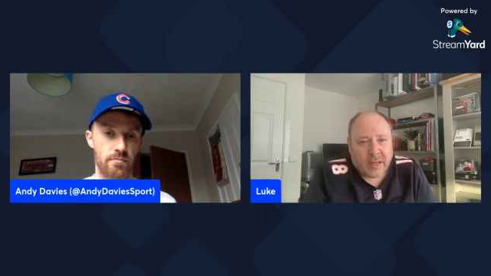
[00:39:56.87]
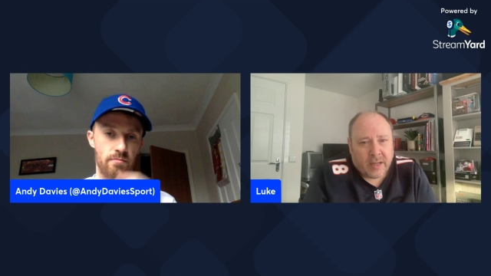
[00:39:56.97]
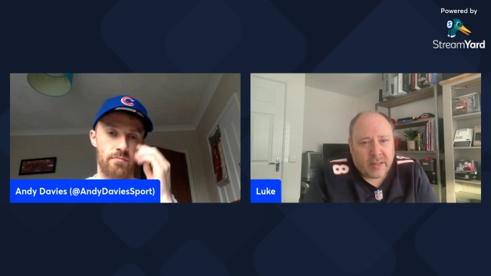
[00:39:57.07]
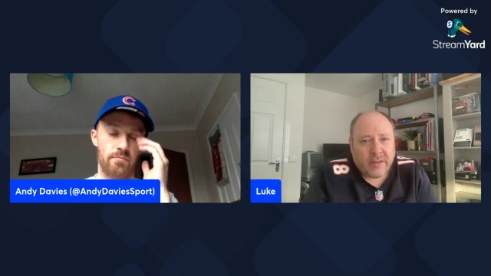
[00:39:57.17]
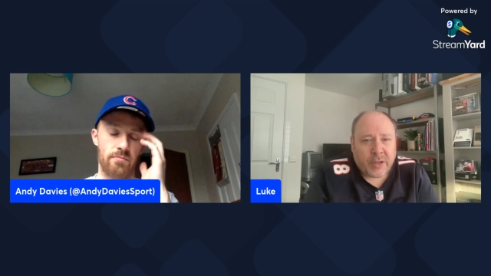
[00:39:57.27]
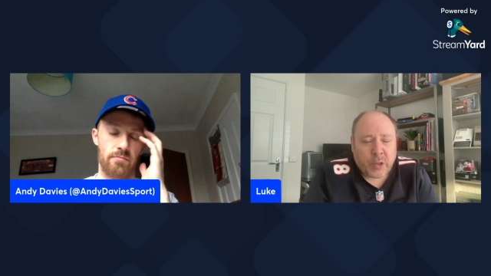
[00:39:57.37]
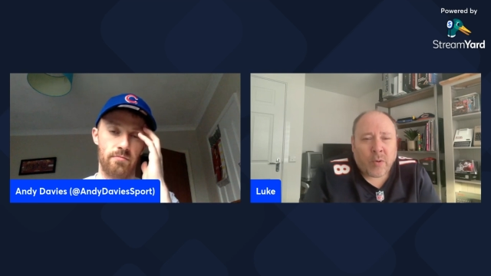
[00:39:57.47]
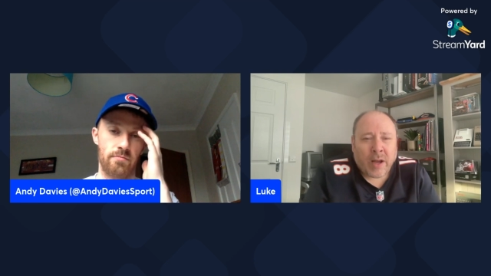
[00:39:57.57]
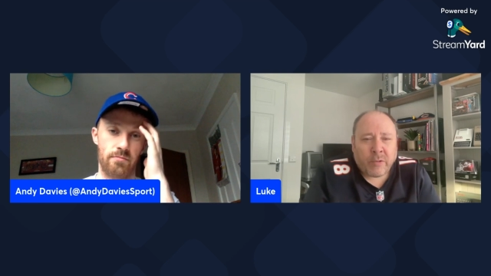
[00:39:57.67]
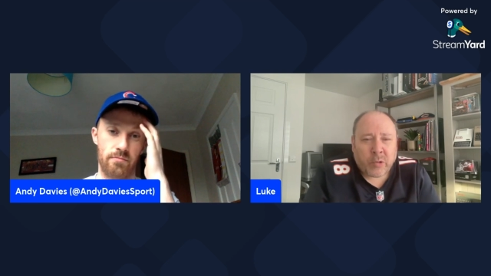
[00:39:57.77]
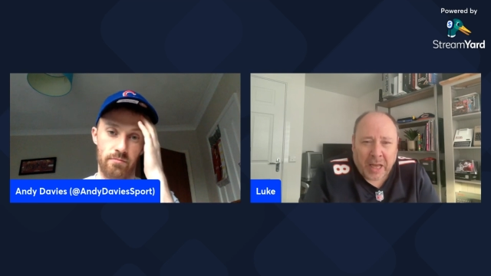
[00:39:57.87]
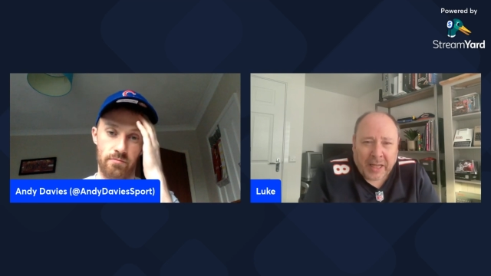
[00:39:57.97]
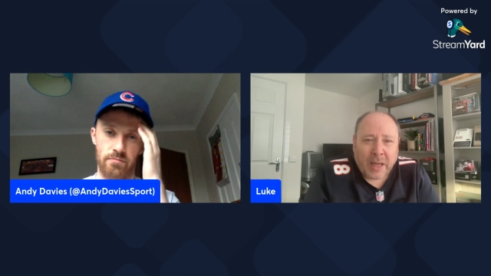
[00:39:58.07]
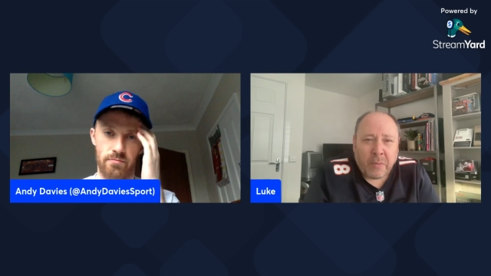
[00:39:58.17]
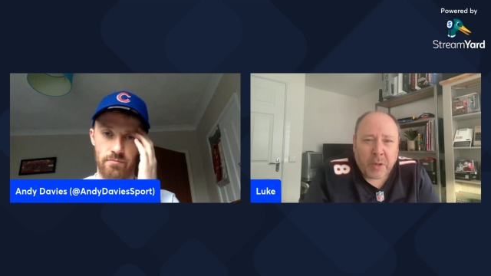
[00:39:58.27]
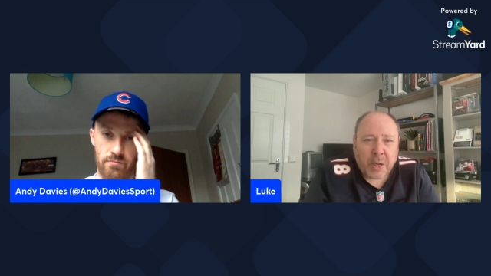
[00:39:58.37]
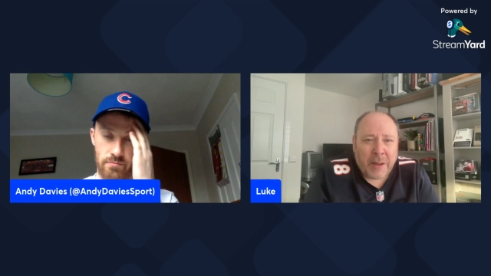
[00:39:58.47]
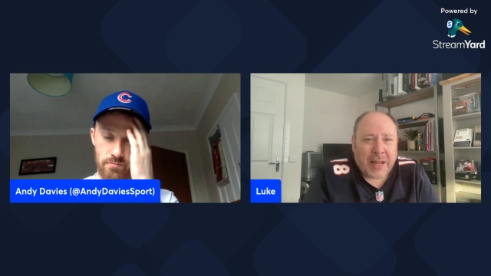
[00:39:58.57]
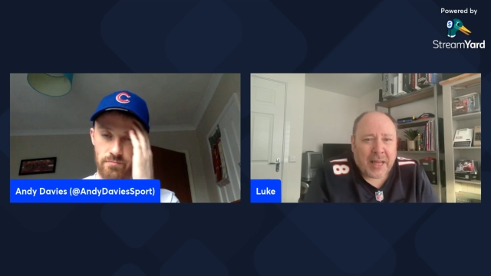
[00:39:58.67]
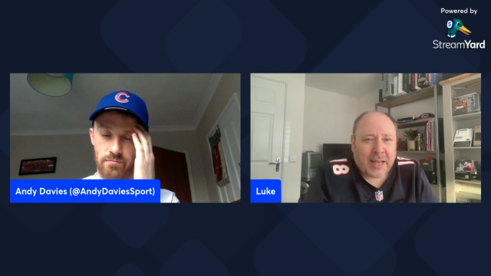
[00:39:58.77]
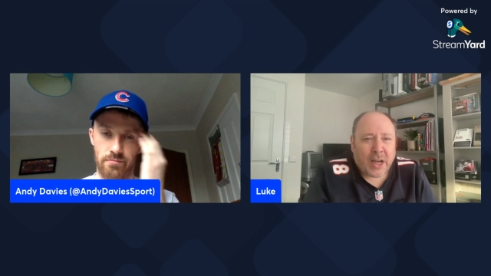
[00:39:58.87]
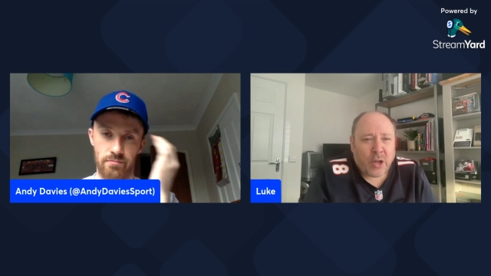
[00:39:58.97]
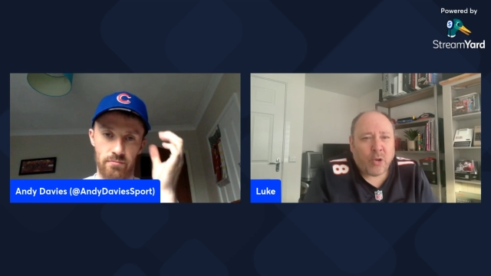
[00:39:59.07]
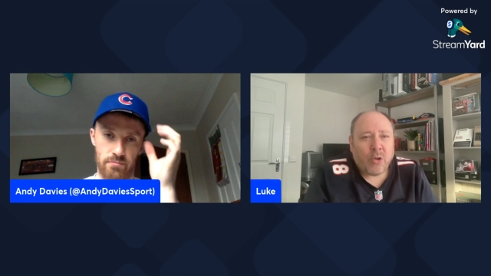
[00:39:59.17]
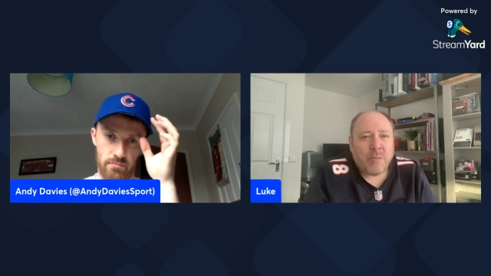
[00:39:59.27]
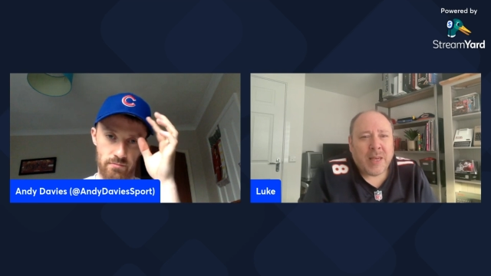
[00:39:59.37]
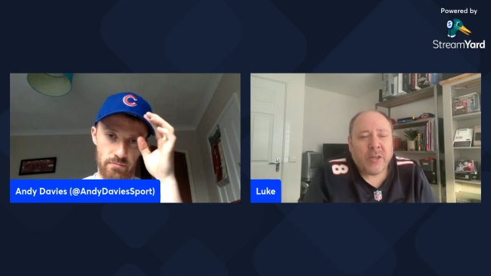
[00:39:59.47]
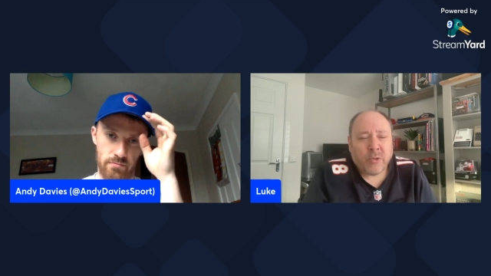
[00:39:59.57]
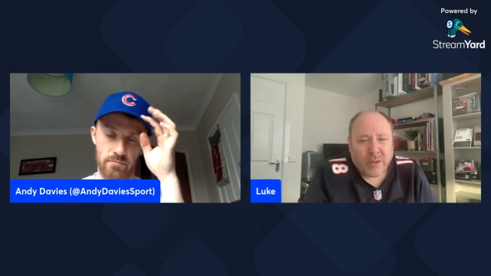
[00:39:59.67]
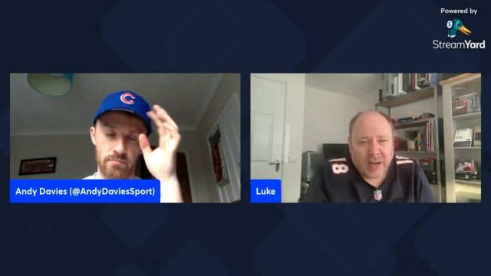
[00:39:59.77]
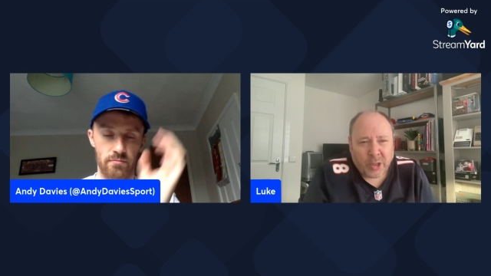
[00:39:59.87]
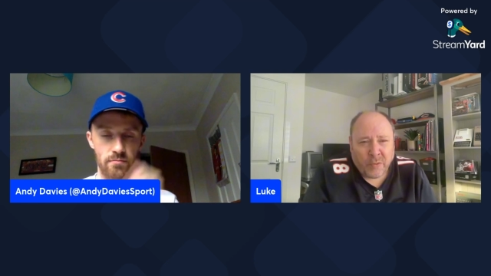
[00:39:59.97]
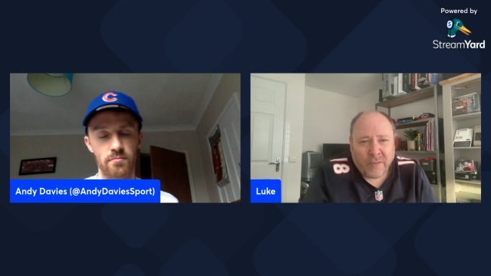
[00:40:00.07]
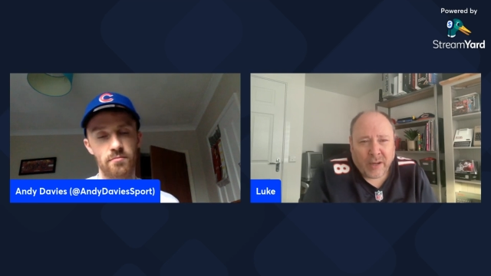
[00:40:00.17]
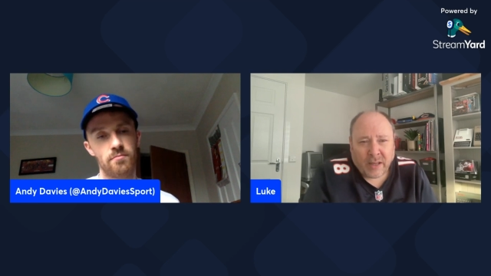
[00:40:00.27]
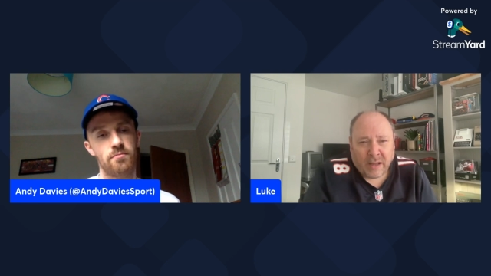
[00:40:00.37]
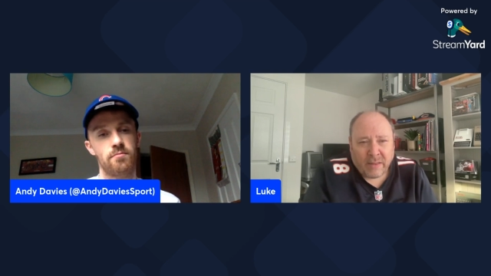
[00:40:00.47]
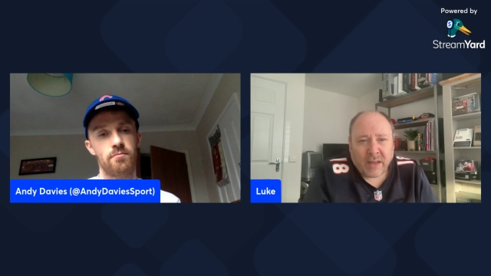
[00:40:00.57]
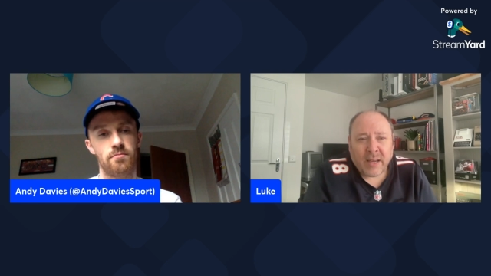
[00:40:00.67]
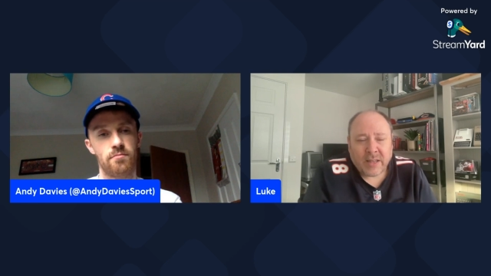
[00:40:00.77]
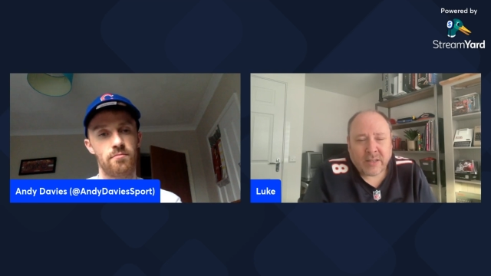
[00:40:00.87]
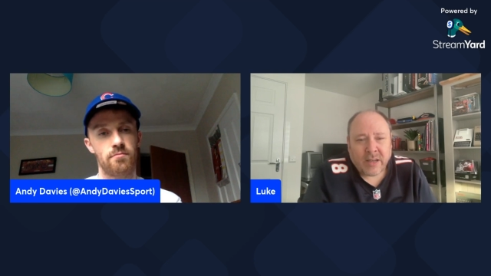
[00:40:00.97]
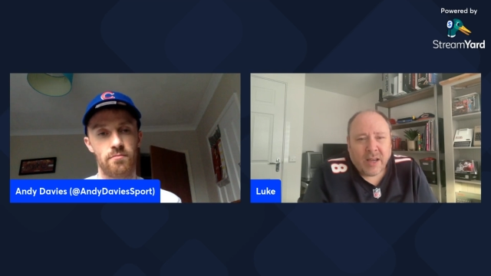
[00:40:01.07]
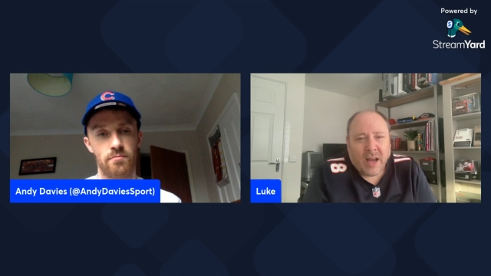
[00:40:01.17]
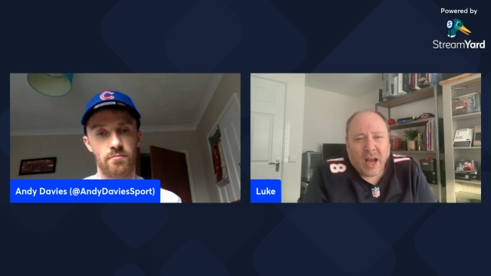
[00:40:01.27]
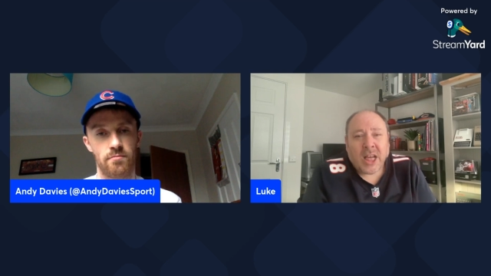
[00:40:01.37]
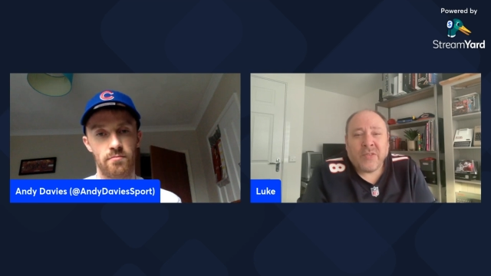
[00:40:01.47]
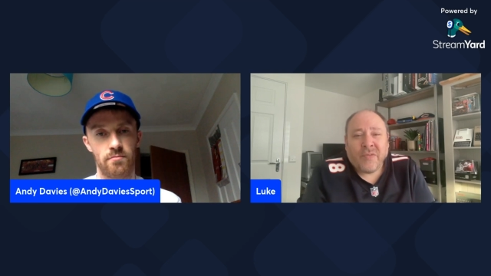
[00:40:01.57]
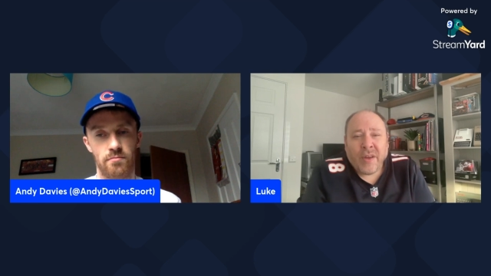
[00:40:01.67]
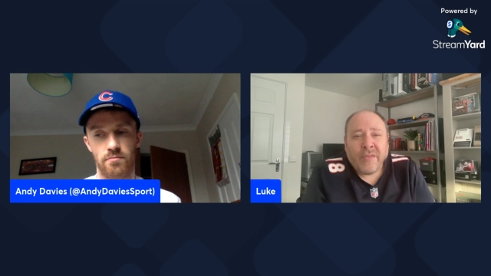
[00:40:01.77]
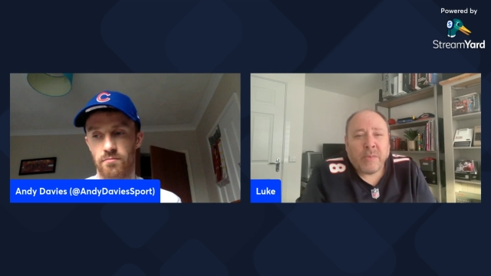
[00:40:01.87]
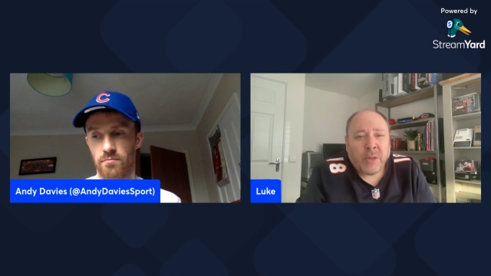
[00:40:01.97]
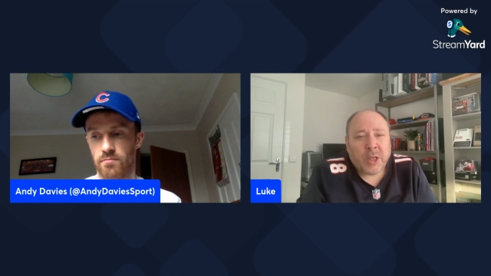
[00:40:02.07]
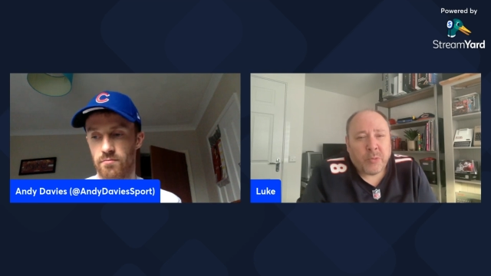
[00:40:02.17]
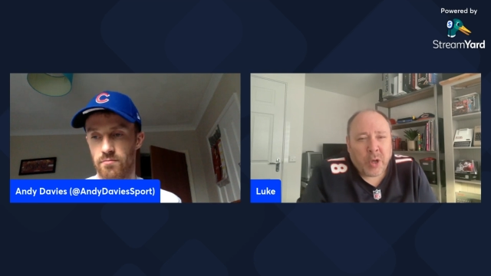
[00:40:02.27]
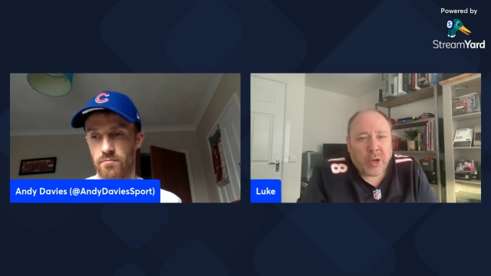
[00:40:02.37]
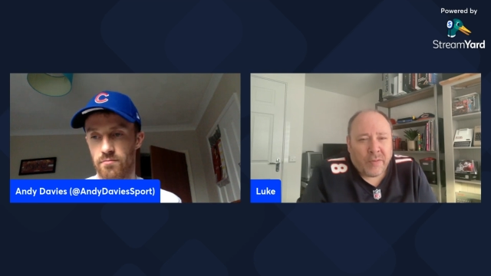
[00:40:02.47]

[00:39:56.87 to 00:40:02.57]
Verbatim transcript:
Speaker 1: divisional rivals early when you're betting in a new QB. So, in actual fact, I think it's as favourable as we could have